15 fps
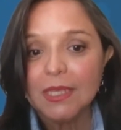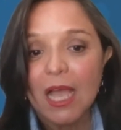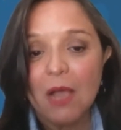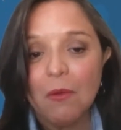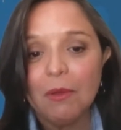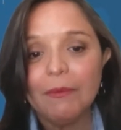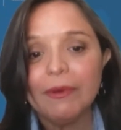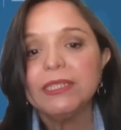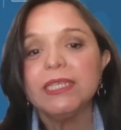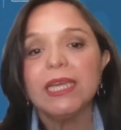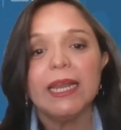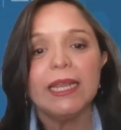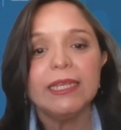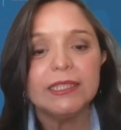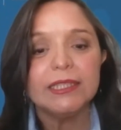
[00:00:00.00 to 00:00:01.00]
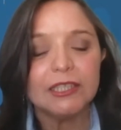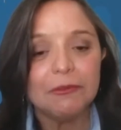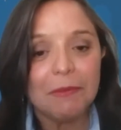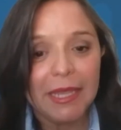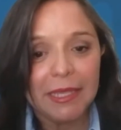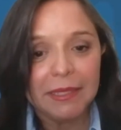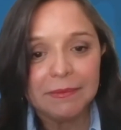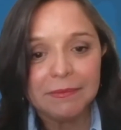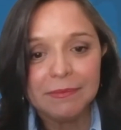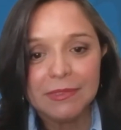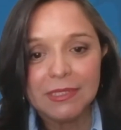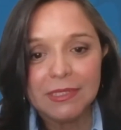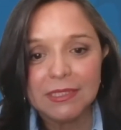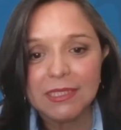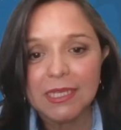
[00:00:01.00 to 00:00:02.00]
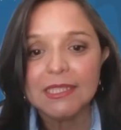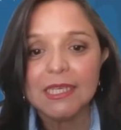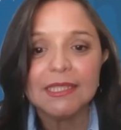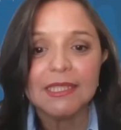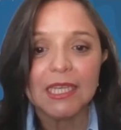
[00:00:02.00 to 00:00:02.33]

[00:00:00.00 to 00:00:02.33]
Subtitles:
However, challenges remain, such